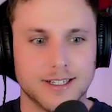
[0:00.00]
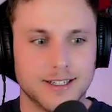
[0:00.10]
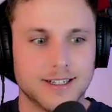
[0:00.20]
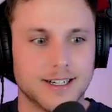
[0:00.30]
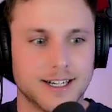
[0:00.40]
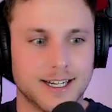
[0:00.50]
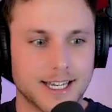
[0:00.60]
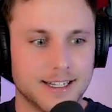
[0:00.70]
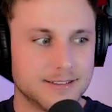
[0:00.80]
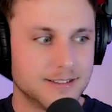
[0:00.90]

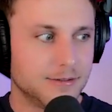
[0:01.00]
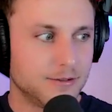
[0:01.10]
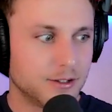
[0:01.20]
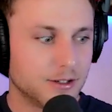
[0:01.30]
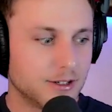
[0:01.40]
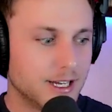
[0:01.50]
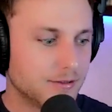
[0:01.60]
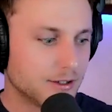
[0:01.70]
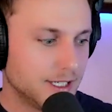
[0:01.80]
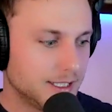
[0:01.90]
again, if you're
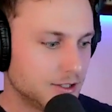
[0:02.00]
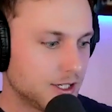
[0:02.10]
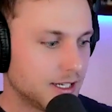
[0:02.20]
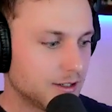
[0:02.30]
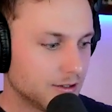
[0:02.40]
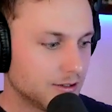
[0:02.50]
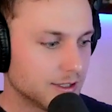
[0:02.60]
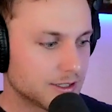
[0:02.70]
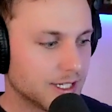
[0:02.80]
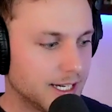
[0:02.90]
ever in the channel or in
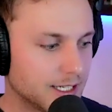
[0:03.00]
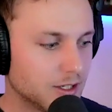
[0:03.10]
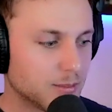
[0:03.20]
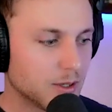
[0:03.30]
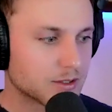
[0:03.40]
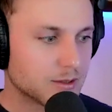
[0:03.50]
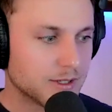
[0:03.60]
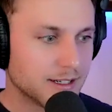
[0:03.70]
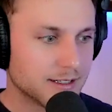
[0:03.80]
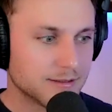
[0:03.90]
Slack, you can post them
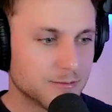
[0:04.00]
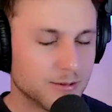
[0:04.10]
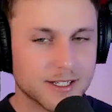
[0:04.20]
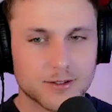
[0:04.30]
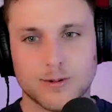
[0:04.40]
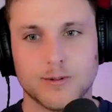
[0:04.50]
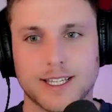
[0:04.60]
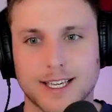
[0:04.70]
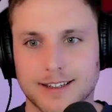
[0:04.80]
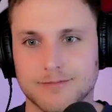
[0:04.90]
there. We get to them when we
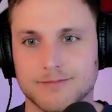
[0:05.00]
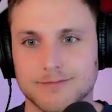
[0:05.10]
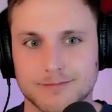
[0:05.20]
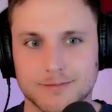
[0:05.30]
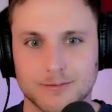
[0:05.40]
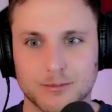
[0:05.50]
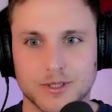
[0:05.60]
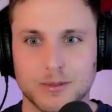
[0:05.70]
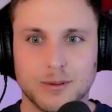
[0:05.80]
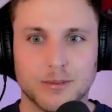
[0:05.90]
can. Busy
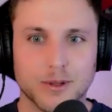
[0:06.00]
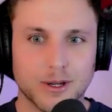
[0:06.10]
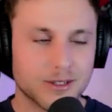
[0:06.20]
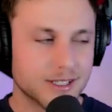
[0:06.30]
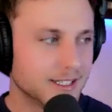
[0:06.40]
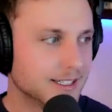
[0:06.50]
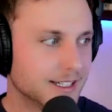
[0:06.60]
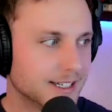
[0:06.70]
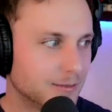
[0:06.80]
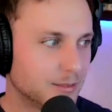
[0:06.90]
people, though.
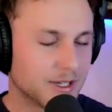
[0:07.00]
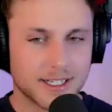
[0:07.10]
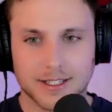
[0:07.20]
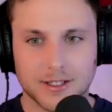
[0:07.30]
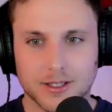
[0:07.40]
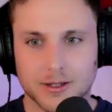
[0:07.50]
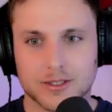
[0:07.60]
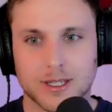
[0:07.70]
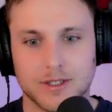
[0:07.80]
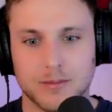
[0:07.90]
But again, you can always
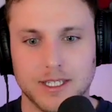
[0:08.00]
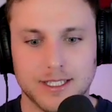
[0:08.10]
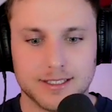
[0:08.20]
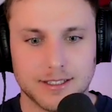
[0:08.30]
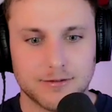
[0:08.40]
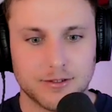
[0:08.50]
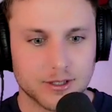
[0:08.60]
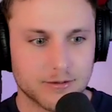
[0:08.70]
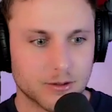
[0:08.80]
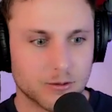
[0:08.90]
come to the meetings if you're
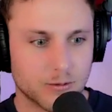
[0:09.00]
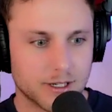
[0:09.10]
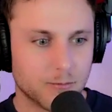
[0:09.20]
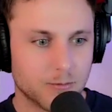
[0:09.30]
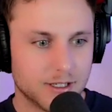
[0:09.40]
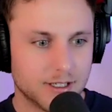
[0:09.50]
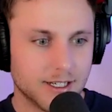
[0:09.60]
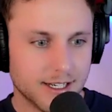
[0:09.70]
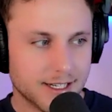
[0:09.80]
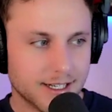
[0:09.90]
looking for one-on-one
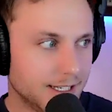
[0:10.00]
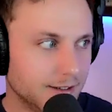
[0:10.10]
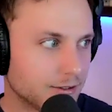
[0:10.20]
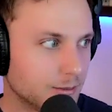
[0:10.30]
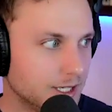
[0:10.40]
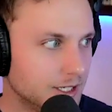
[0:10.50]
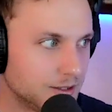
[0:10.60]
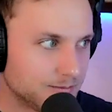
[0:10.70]
information.